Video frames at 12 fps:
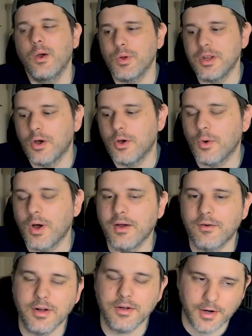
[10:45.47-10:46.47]
We know I
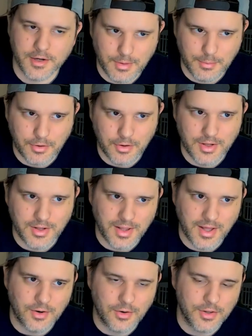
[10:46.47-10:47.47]
already talked about Purdy a
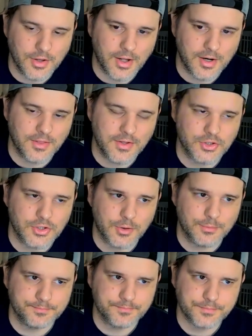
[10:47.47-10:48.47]
lot early on in this show.